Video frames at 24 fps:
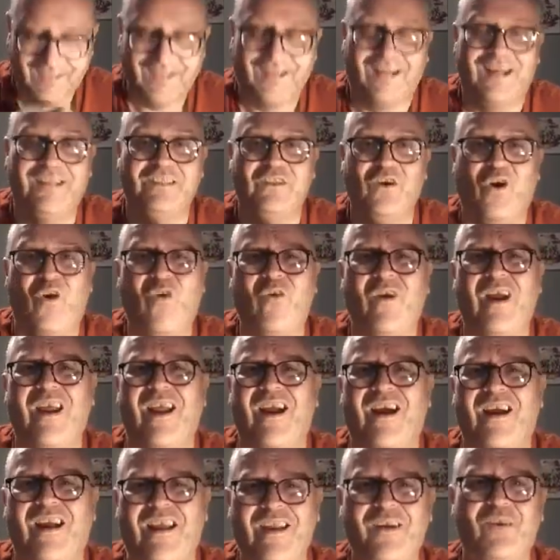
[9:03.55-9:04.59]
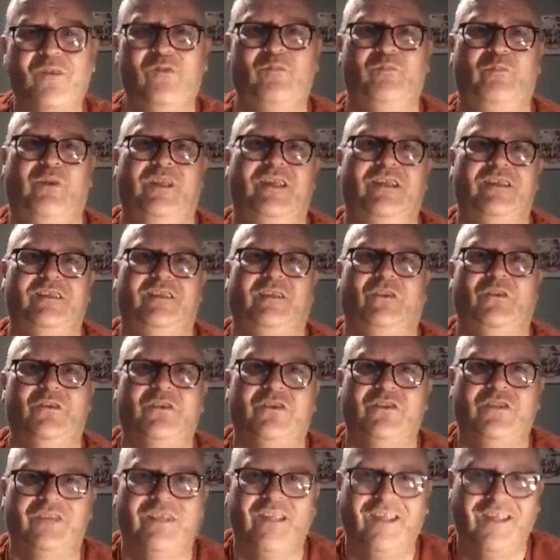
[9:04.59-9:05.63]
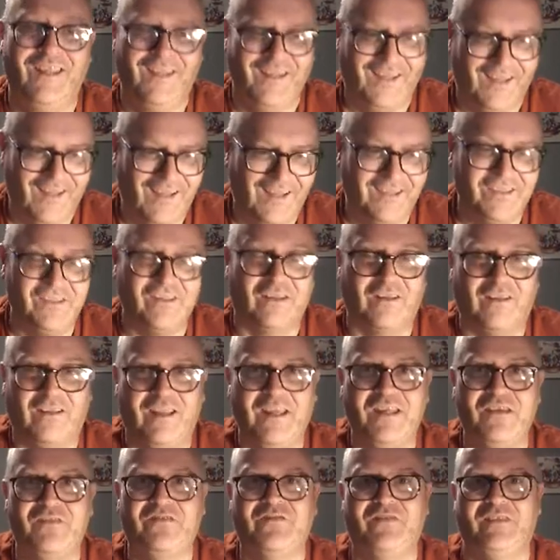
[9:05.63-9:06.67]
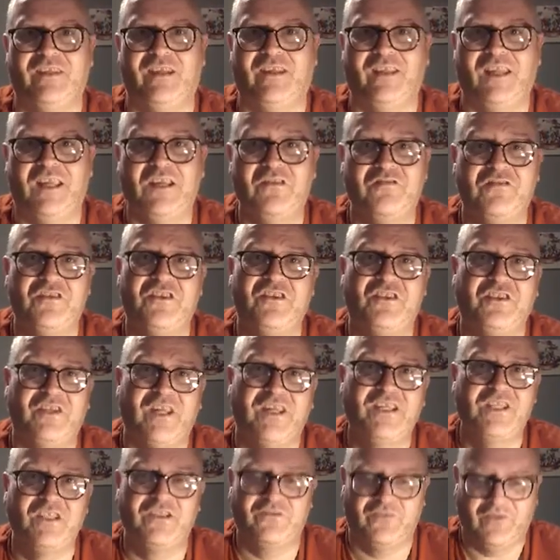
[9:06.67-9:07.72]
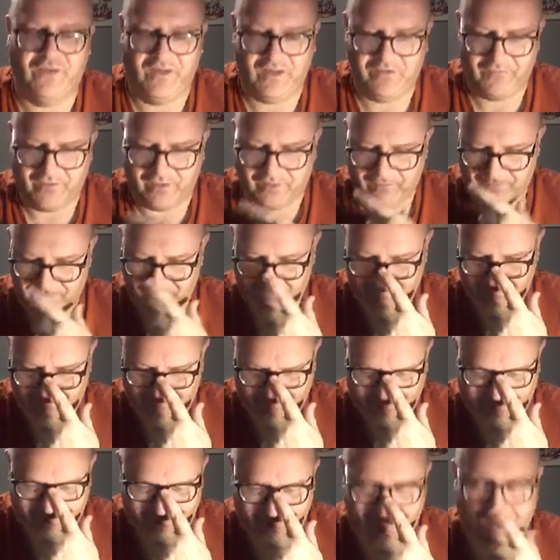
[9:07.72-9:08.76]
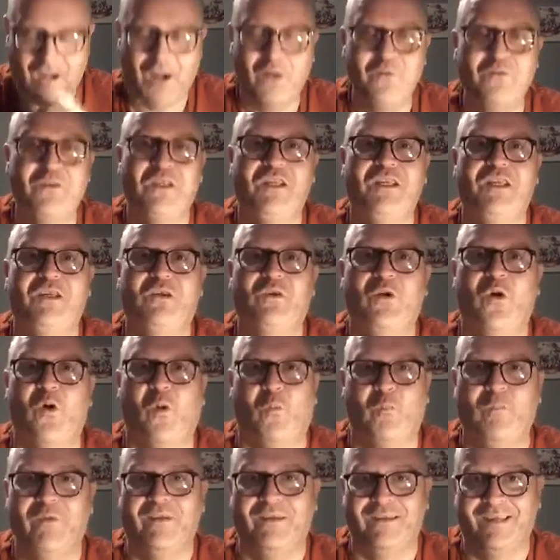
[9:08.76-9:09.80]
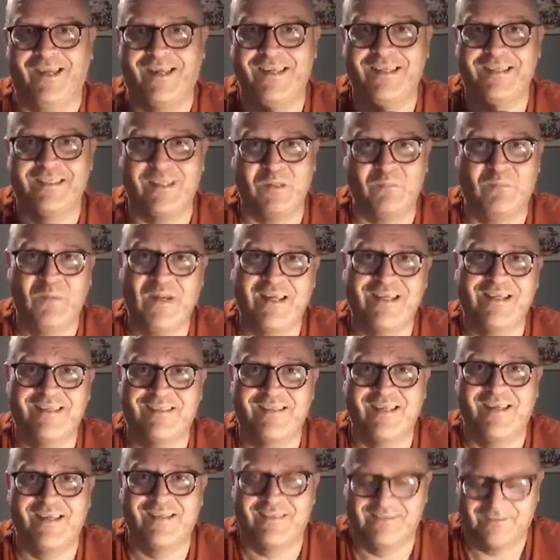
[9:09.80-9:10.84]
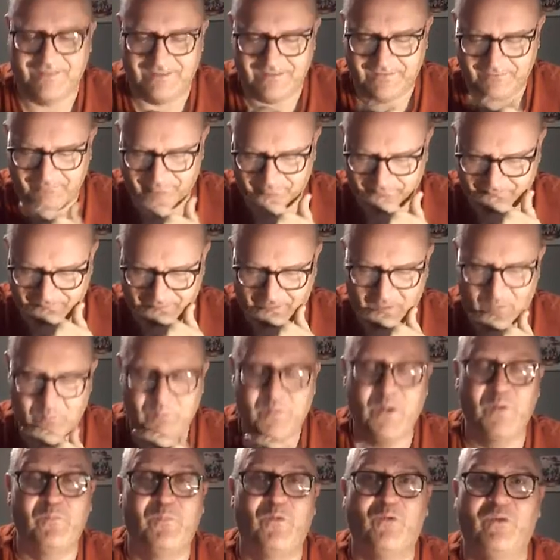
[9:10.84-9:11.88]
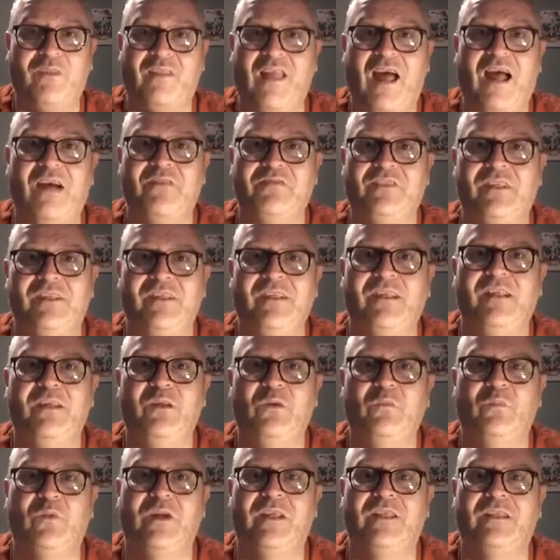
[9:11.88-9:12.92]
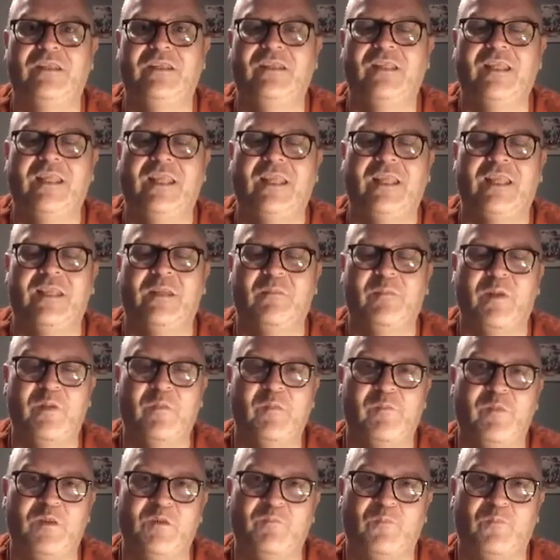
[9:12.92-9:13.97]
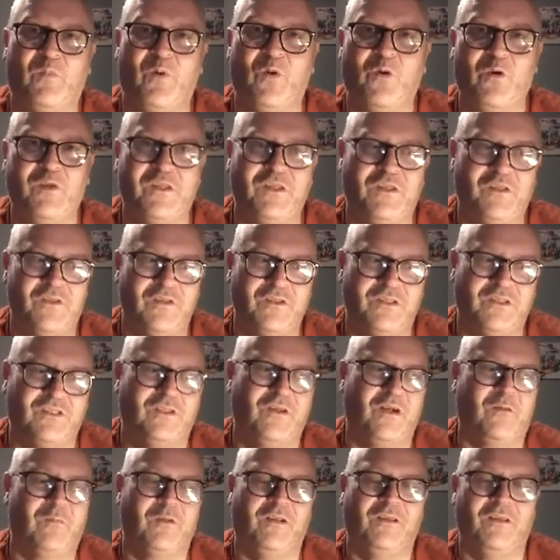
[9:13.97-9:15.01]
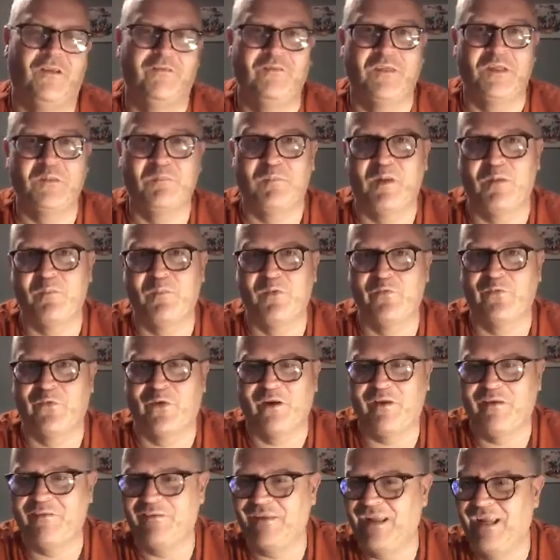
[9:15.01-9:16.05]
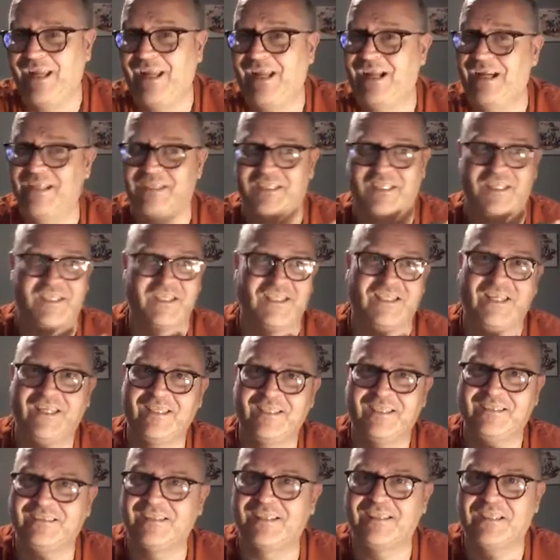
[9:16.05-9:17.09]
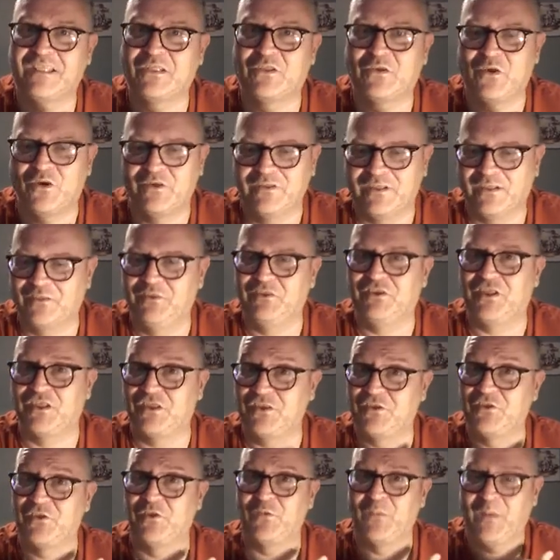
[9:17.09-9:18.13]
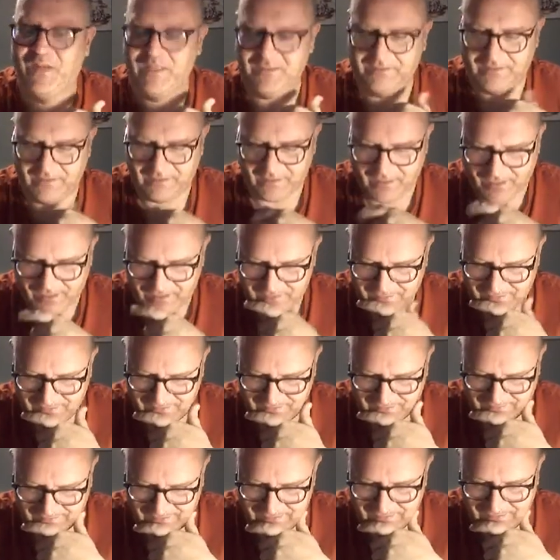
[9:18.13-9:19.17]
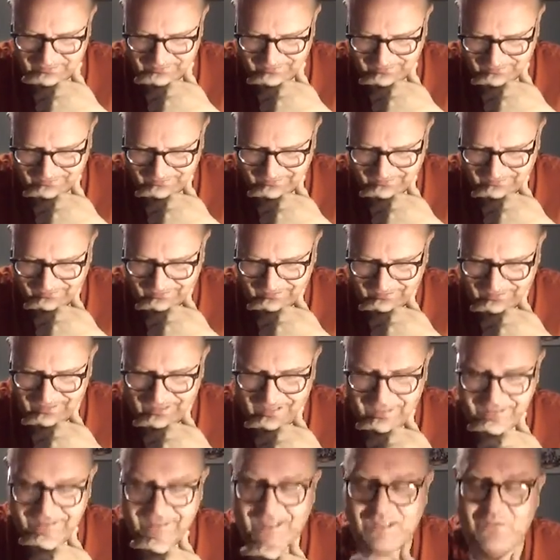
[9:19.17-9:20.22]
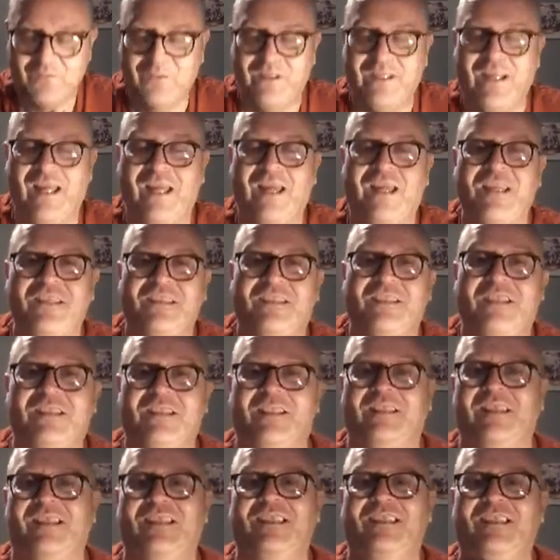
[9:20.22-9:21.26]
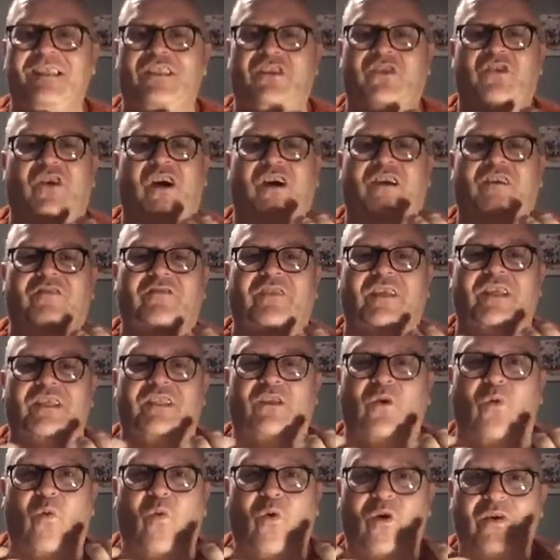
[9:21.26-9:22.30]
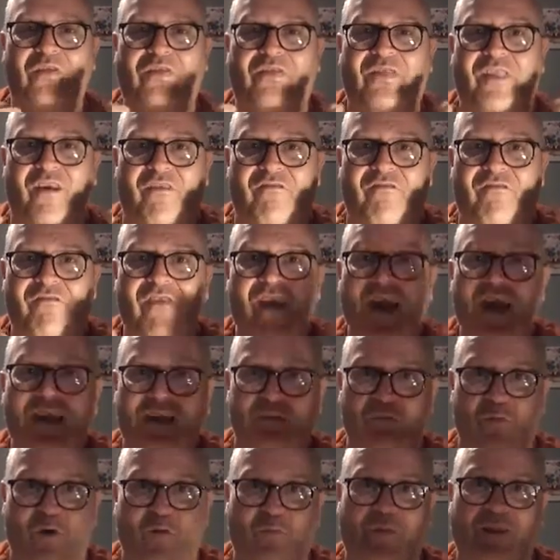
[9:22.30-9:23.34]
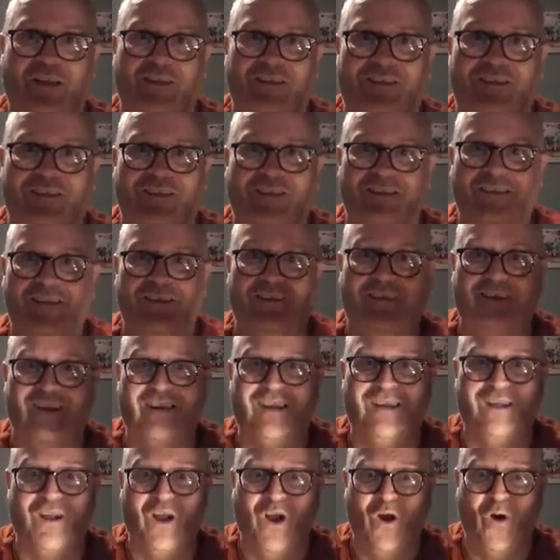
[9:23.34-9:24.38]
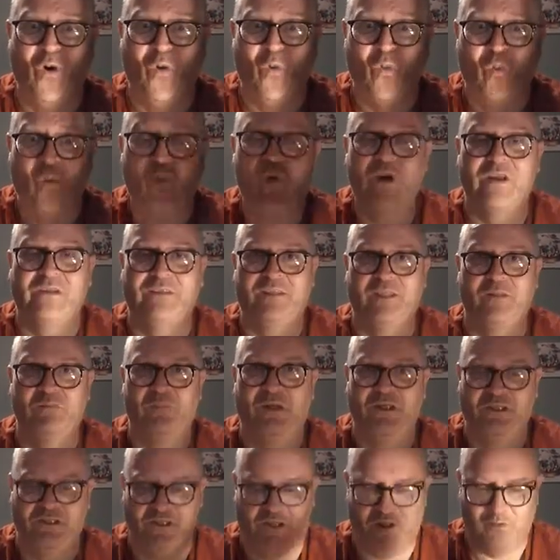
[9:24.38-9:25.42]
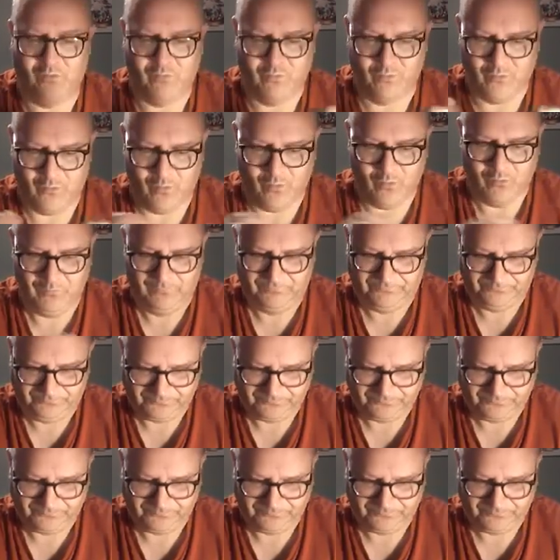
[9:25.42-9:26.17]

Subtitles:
And all hell breaks loose in your life. Your life's changed forever. How do you cope? It's the big 13. People laughed at you when the baby was born and you said, oh, I would love this baby forever. You sniggered in the corner, just you wait till it hits its teens. And then when it hits its teens, you have this what the feck moment. You're like, where did my child go?